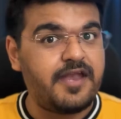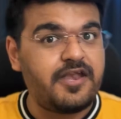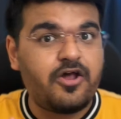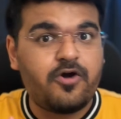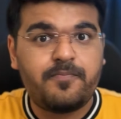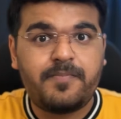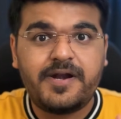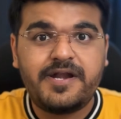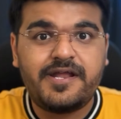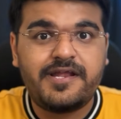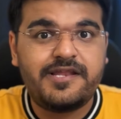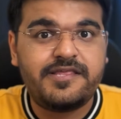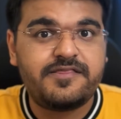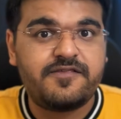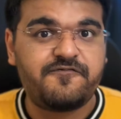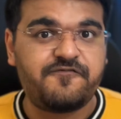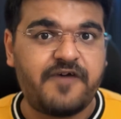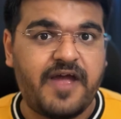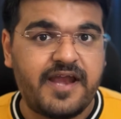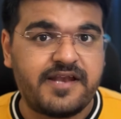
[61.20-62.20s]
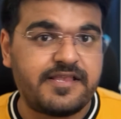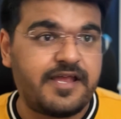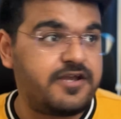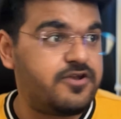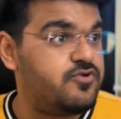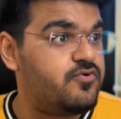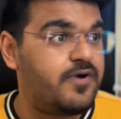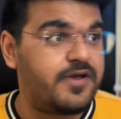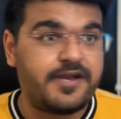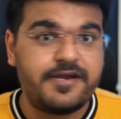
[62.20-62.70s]
And now bundle in the fact that
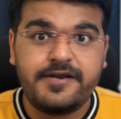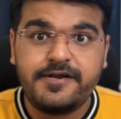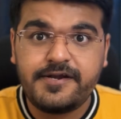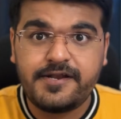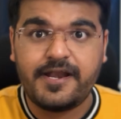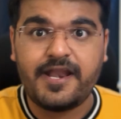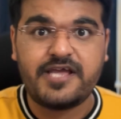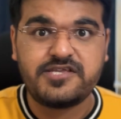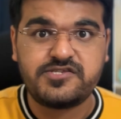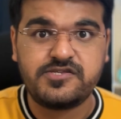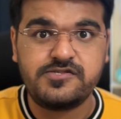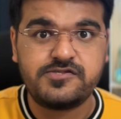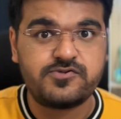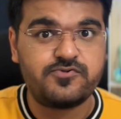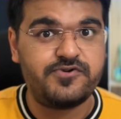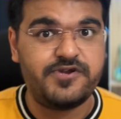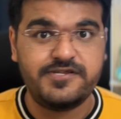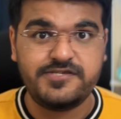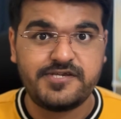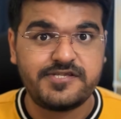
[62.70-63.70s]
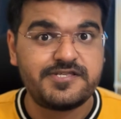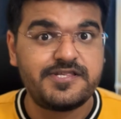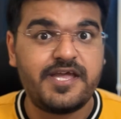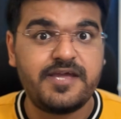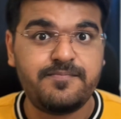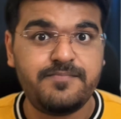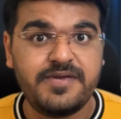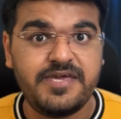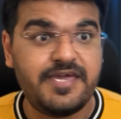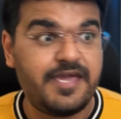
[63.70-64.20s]
you are an international student, just
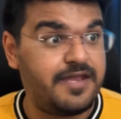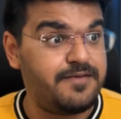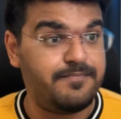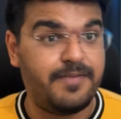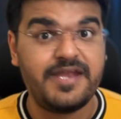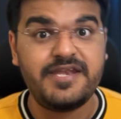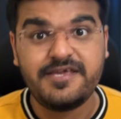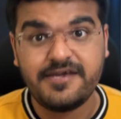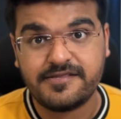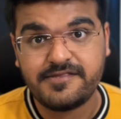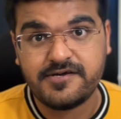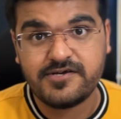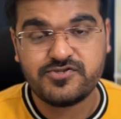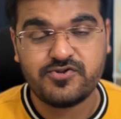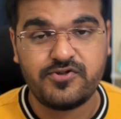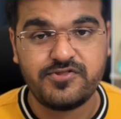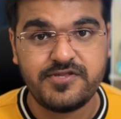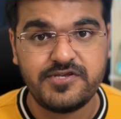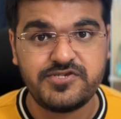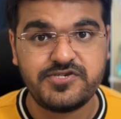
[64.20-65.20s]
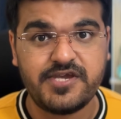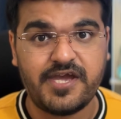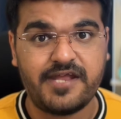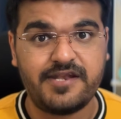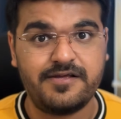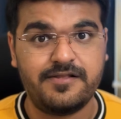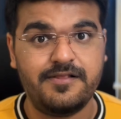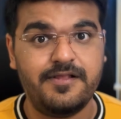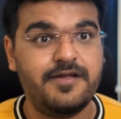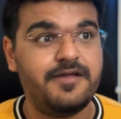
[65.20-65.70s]
like me and many others on this
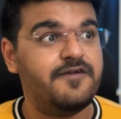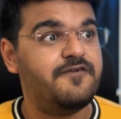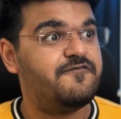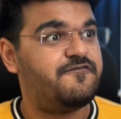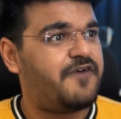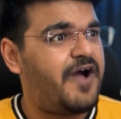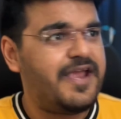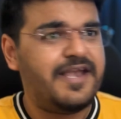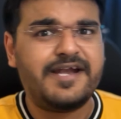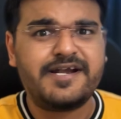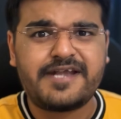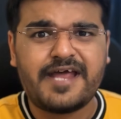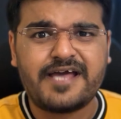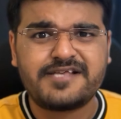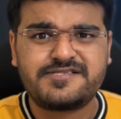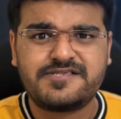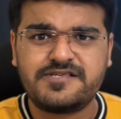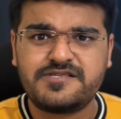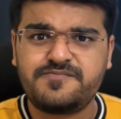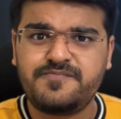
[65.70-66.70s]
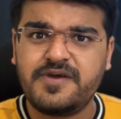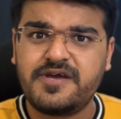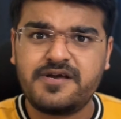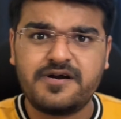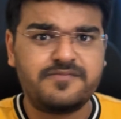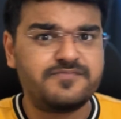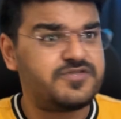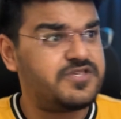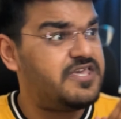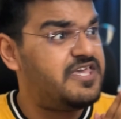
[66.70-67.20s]
channel, filing taxes
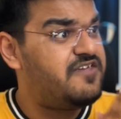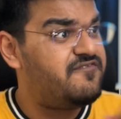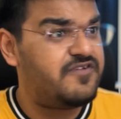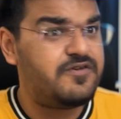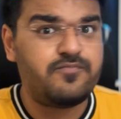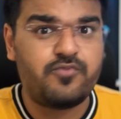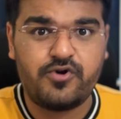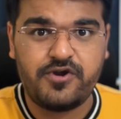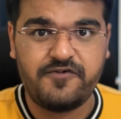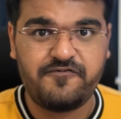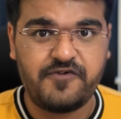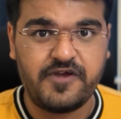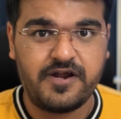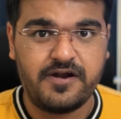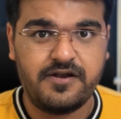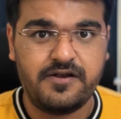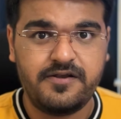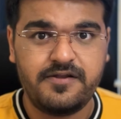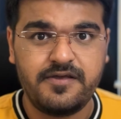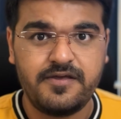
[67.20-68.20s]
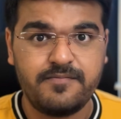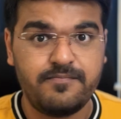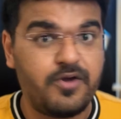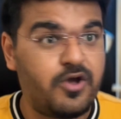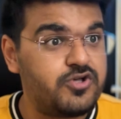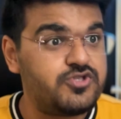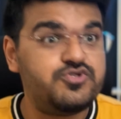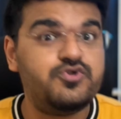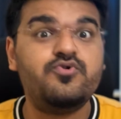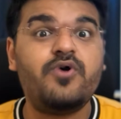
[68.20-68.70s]
becomes even more difficult,
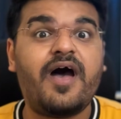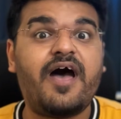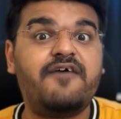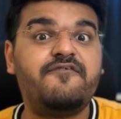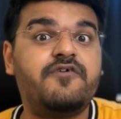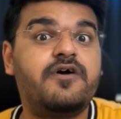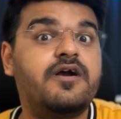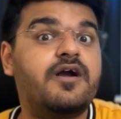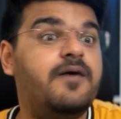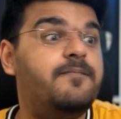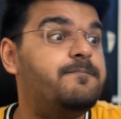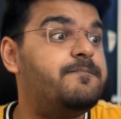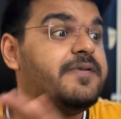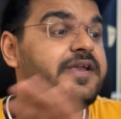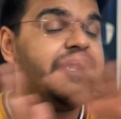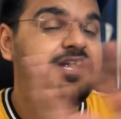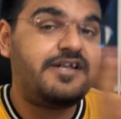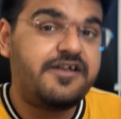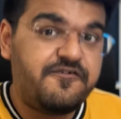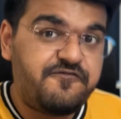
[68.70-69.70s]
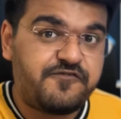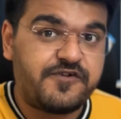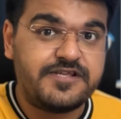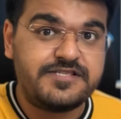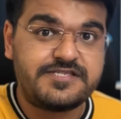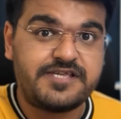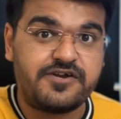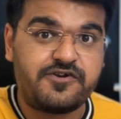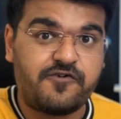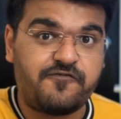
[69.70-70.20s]
because you have a complete
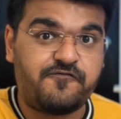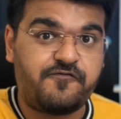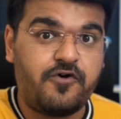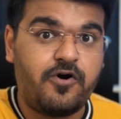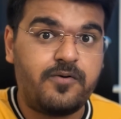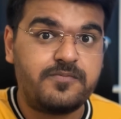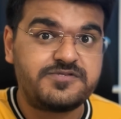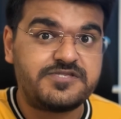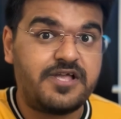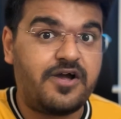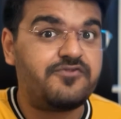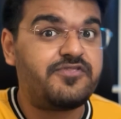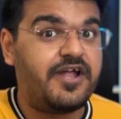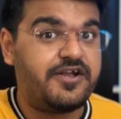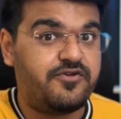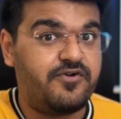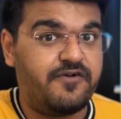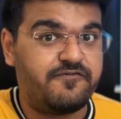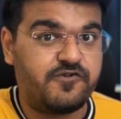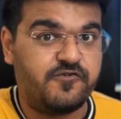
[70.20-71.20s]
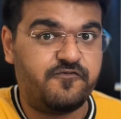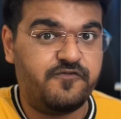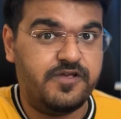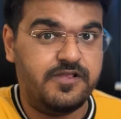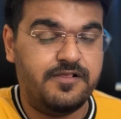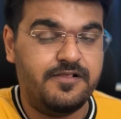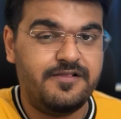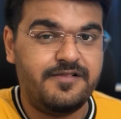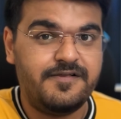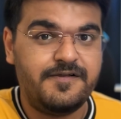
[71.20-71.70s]
different set of forms now that you have to
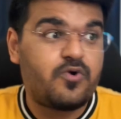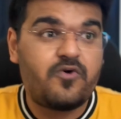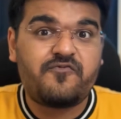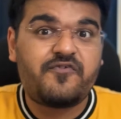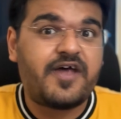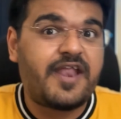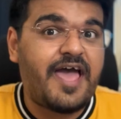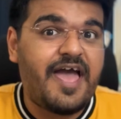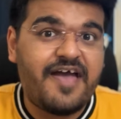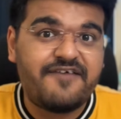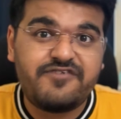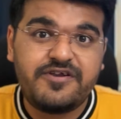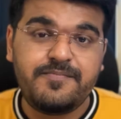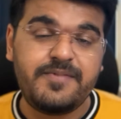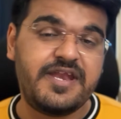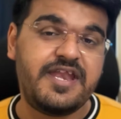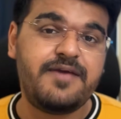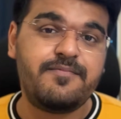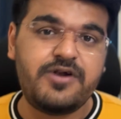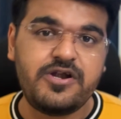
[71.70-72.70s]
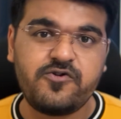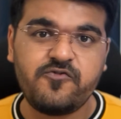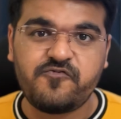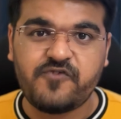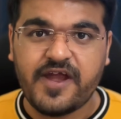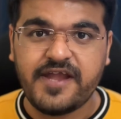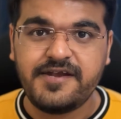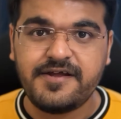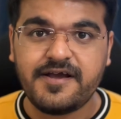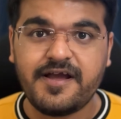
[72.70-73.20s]
fill. So far, I haven't been able to
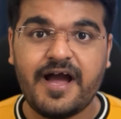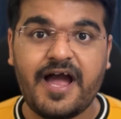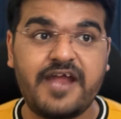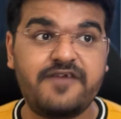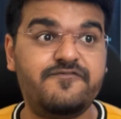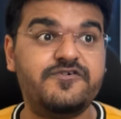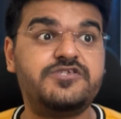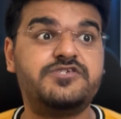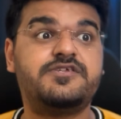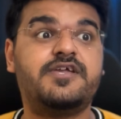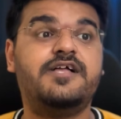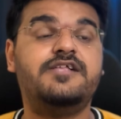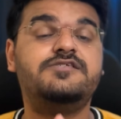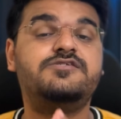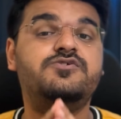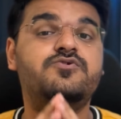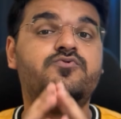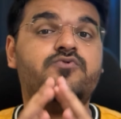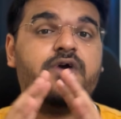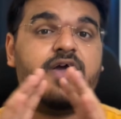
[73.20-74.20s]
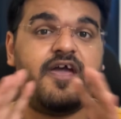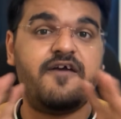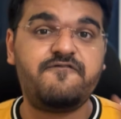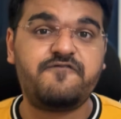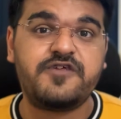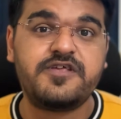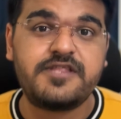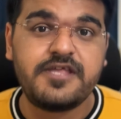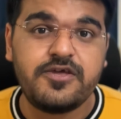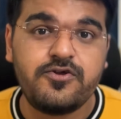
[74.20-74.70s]
find a guide which tells you
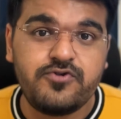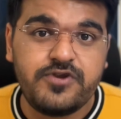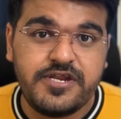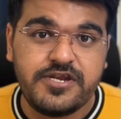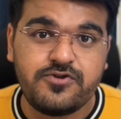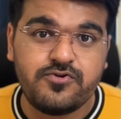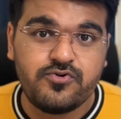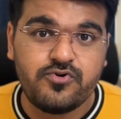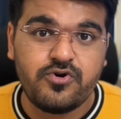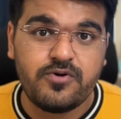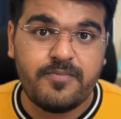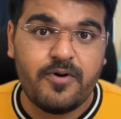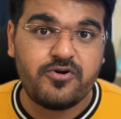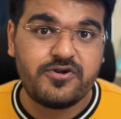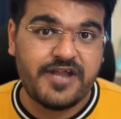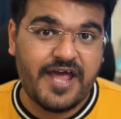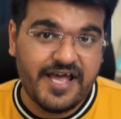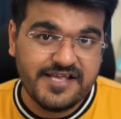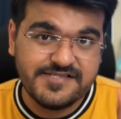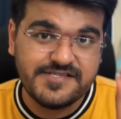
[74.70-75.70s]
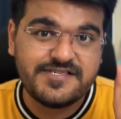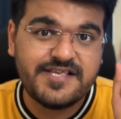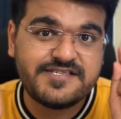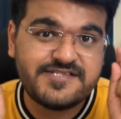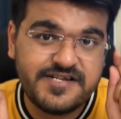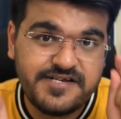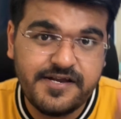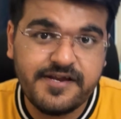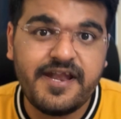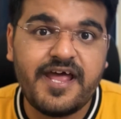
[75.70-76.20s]
everything you need to know about taxes as
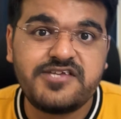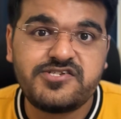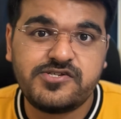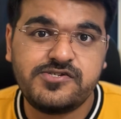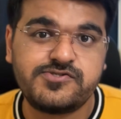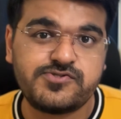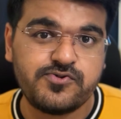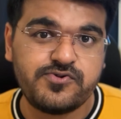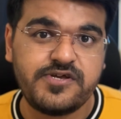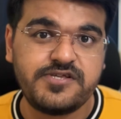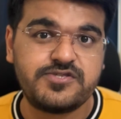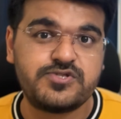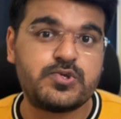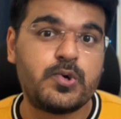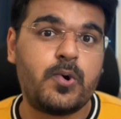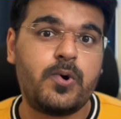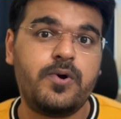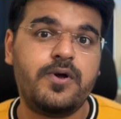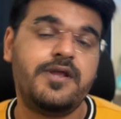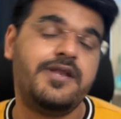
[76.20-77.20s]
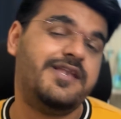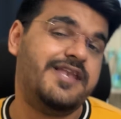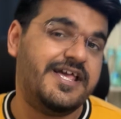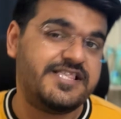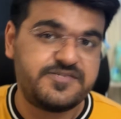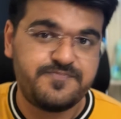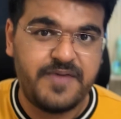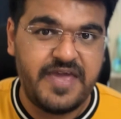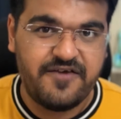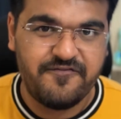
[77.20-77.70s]
international students, so
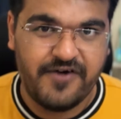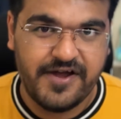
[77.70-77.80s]
let's make